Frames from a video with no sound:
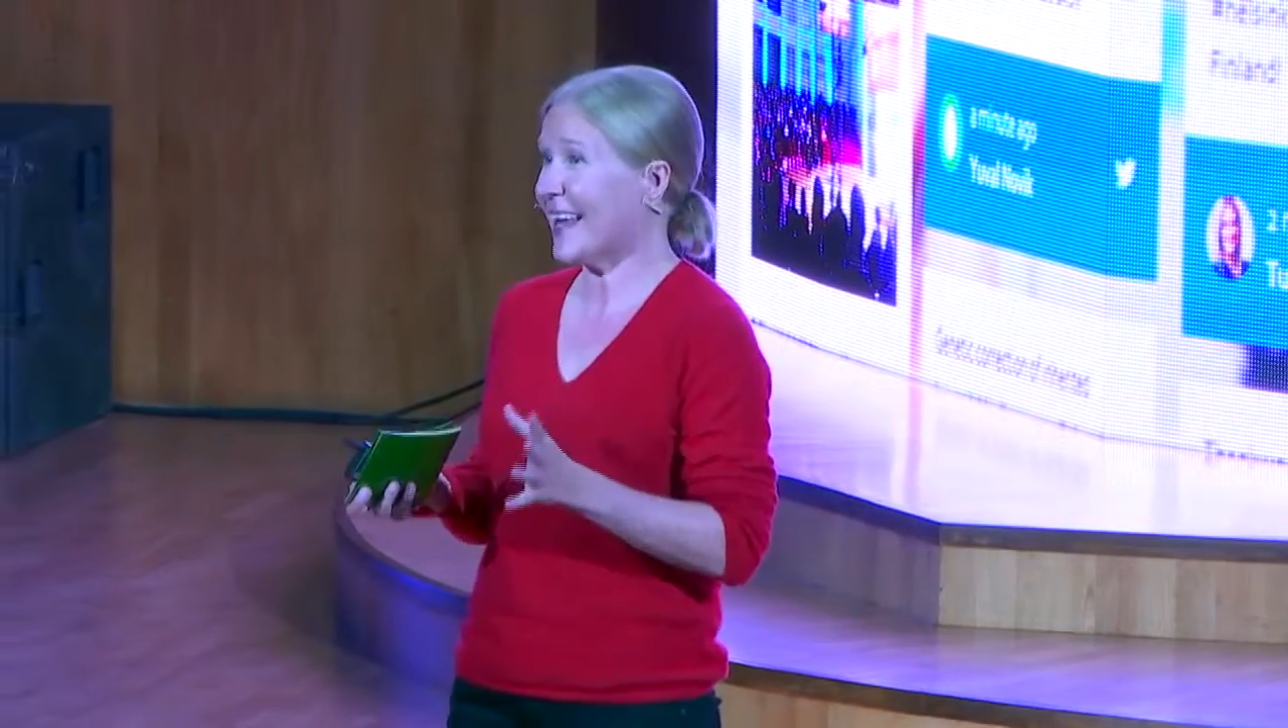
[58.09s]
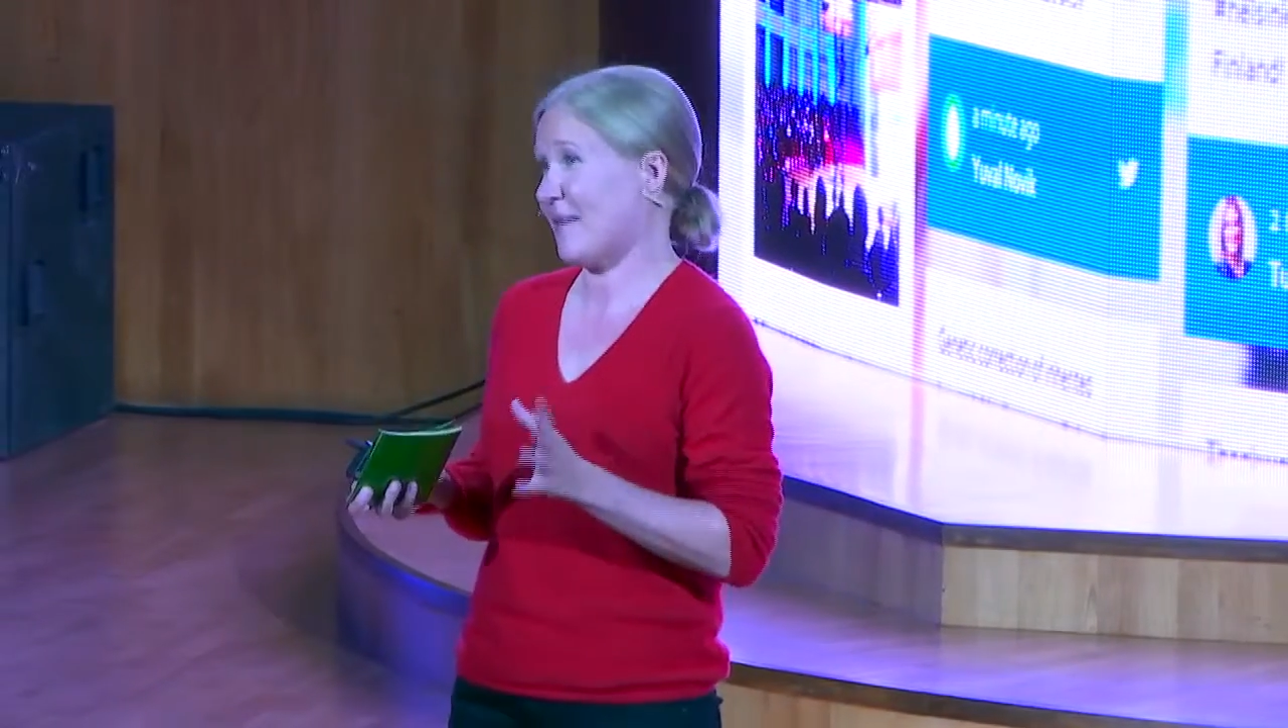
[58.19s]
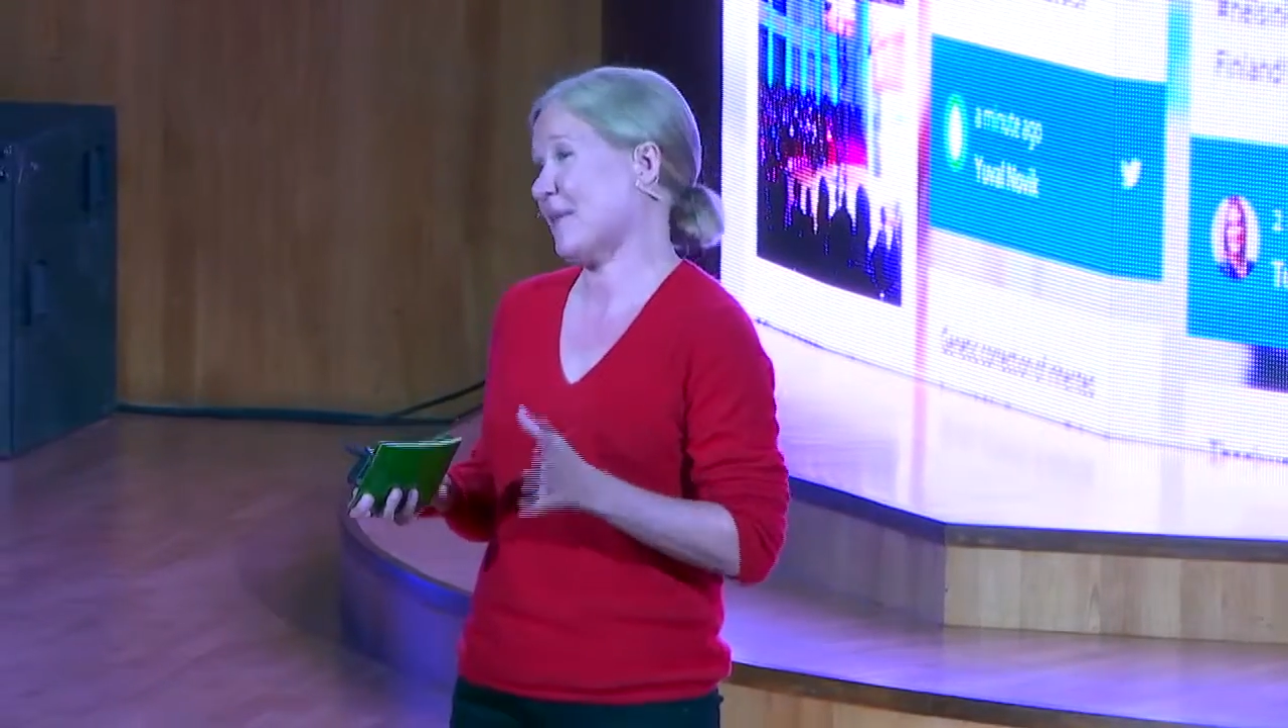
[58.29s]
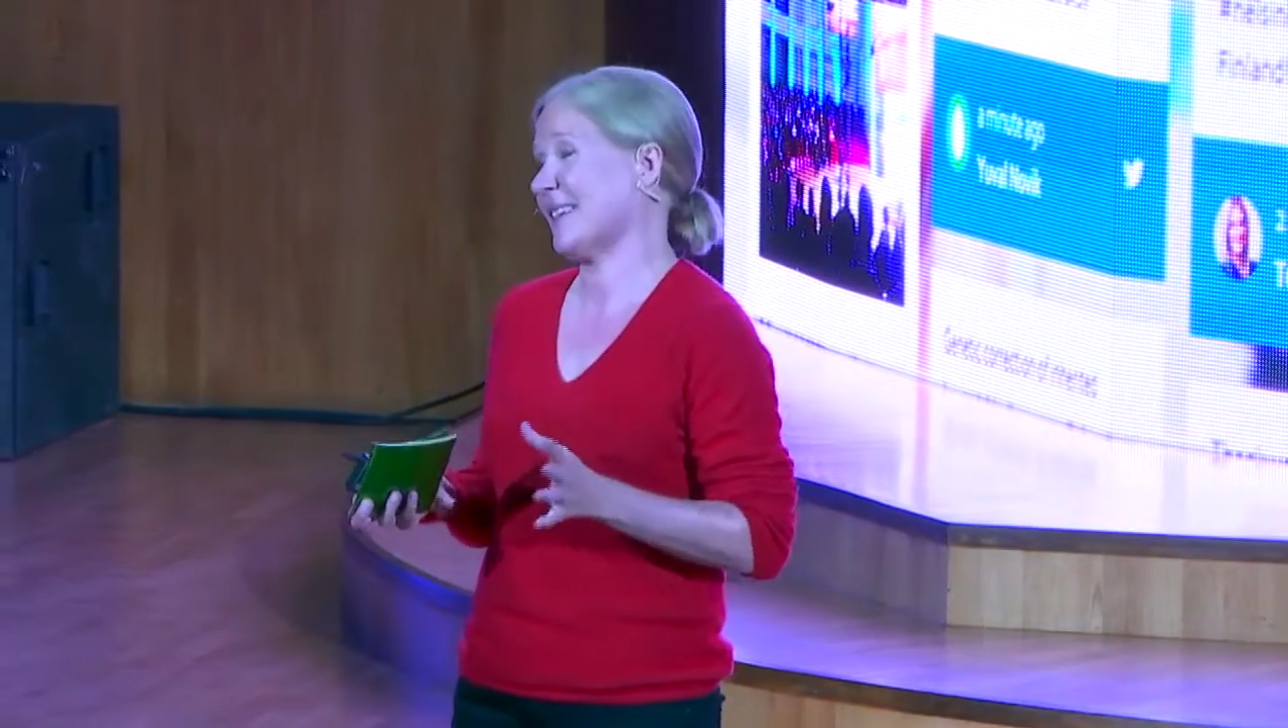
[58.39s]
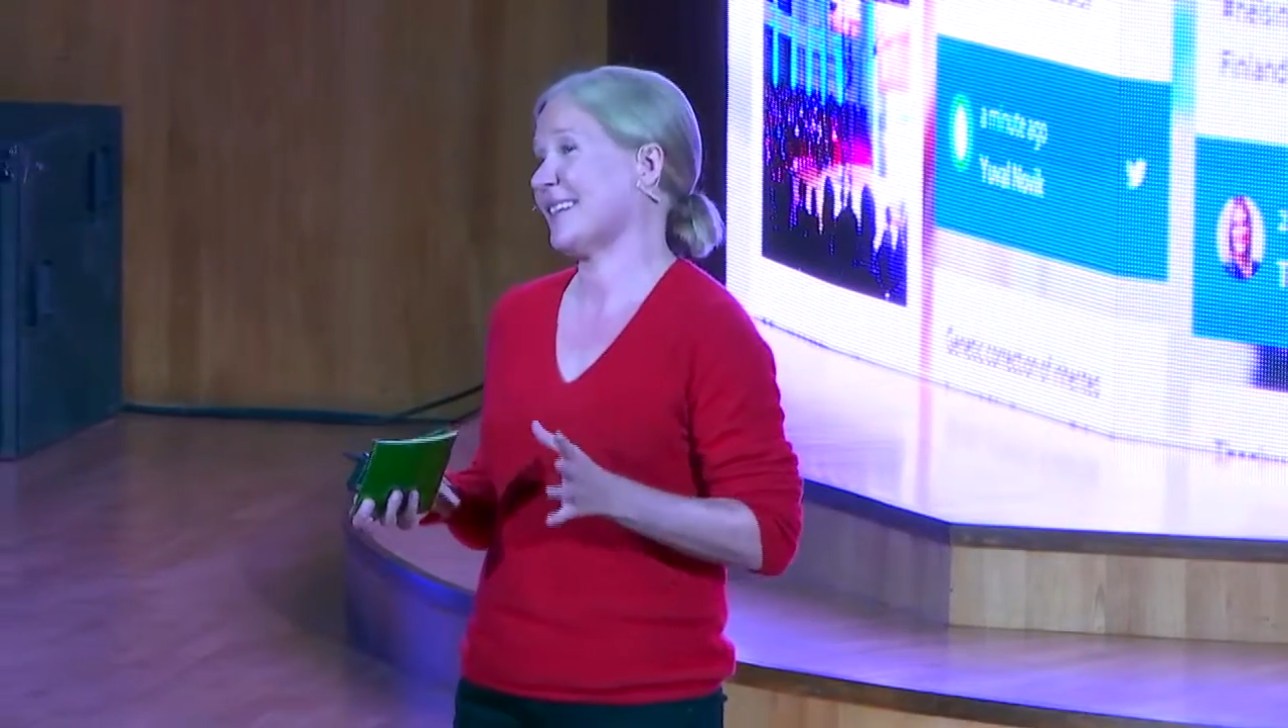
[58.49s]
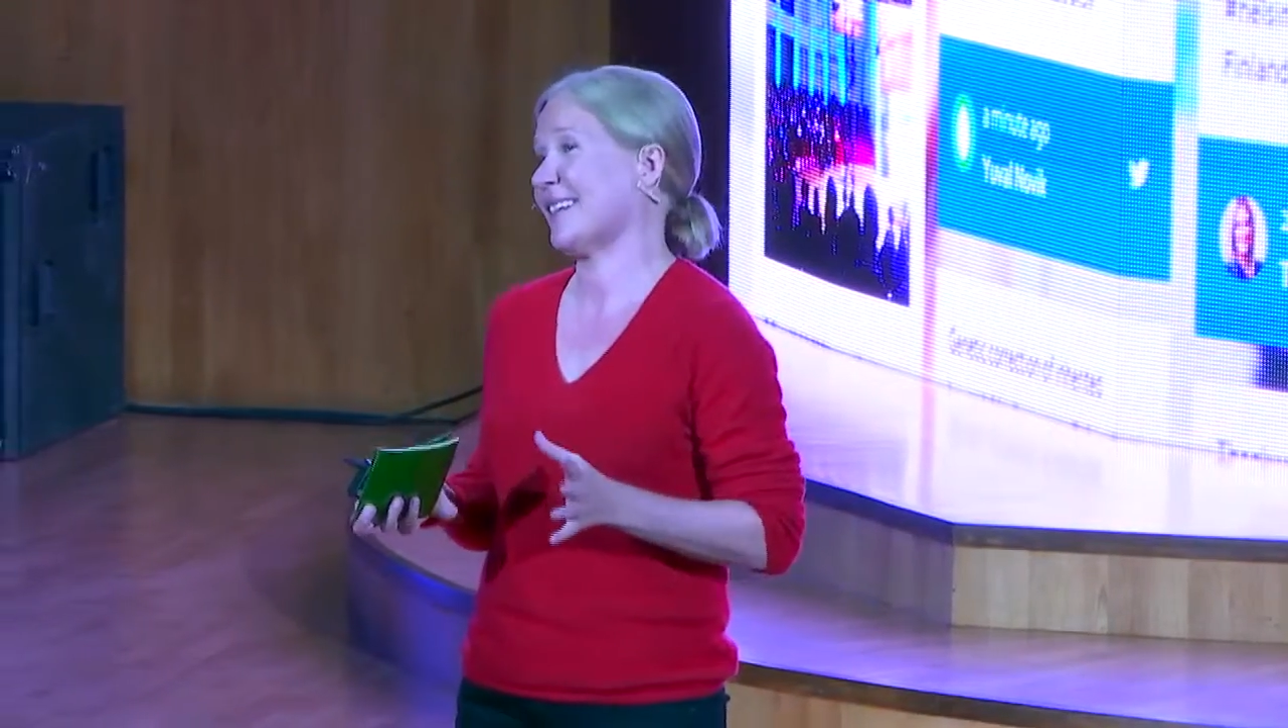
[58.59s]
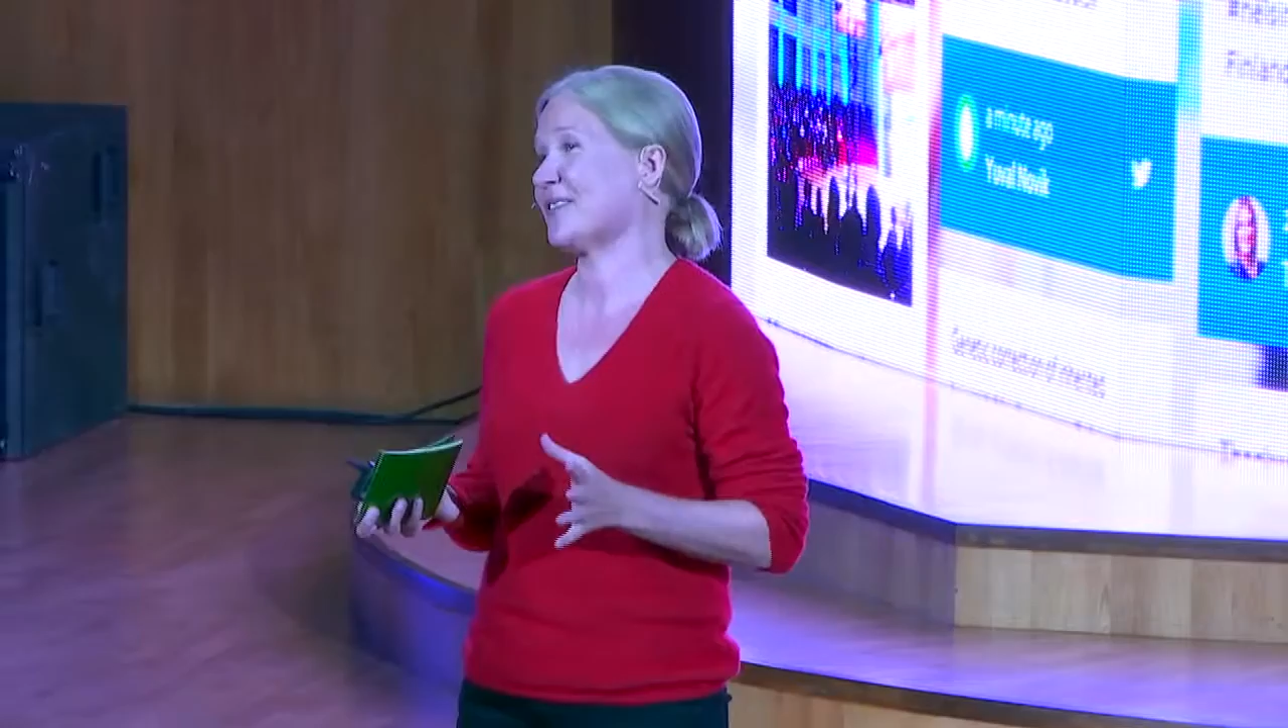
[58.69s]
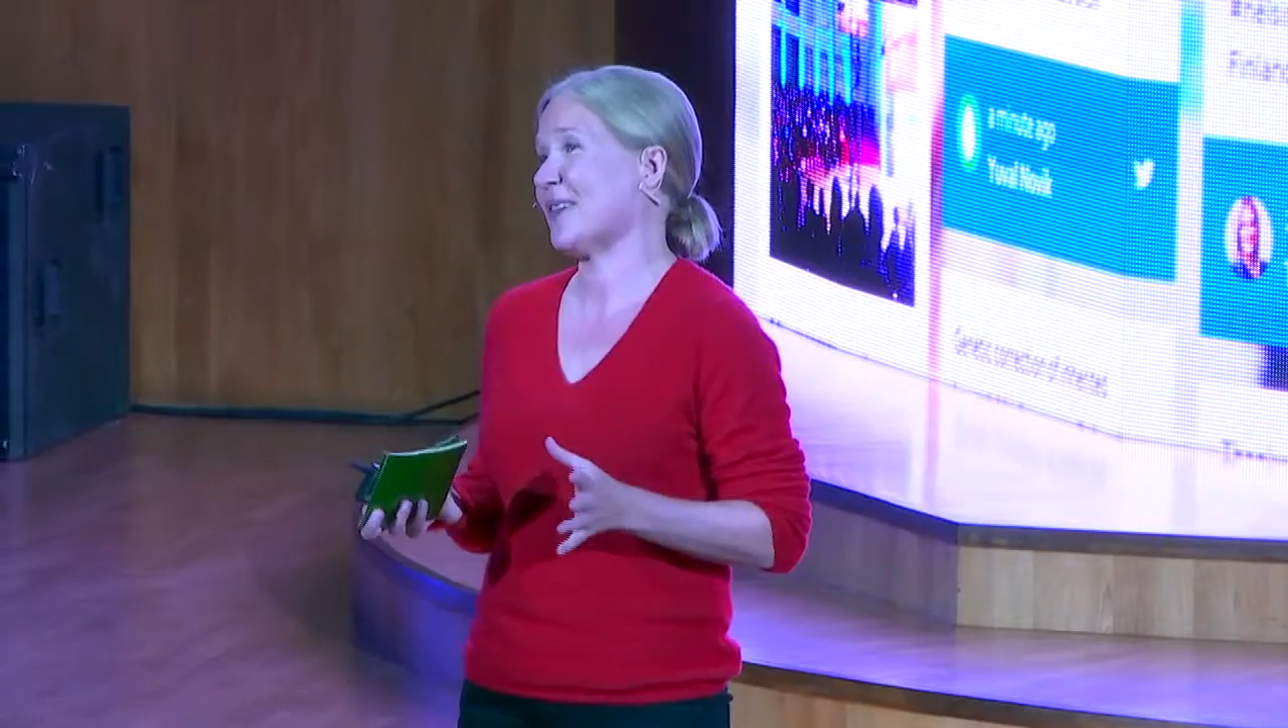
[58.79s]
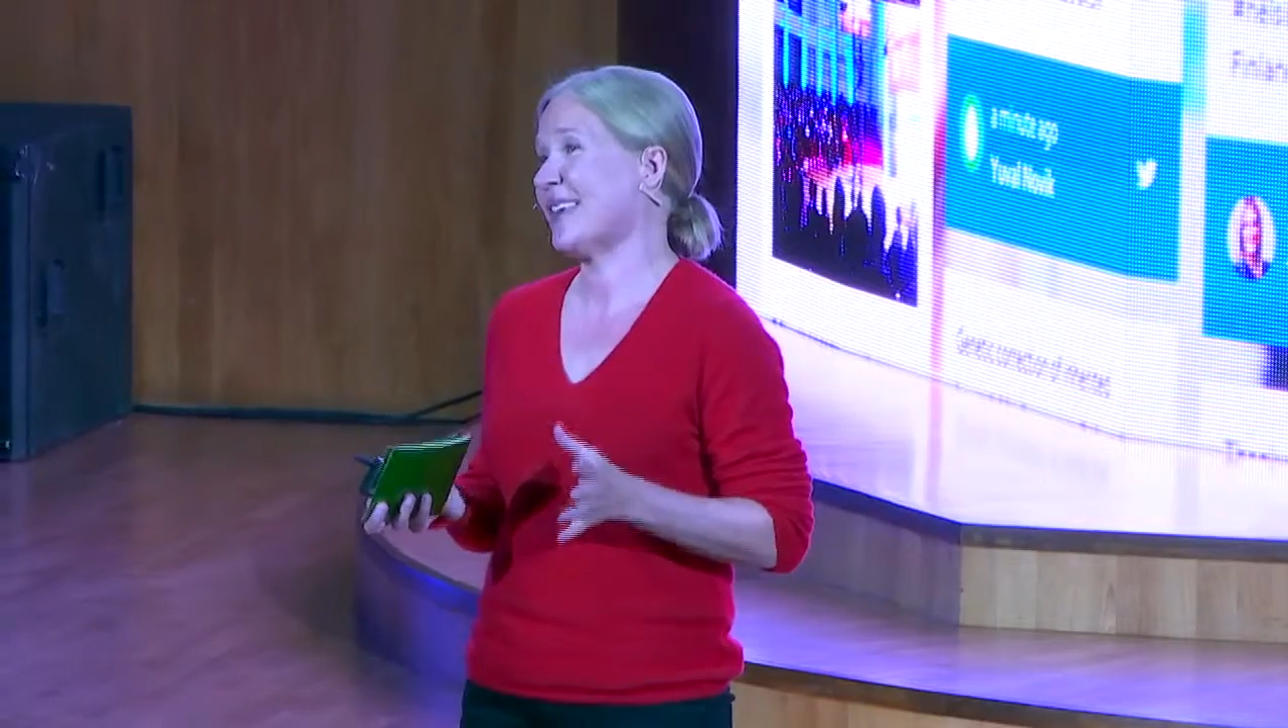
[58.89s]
happiest country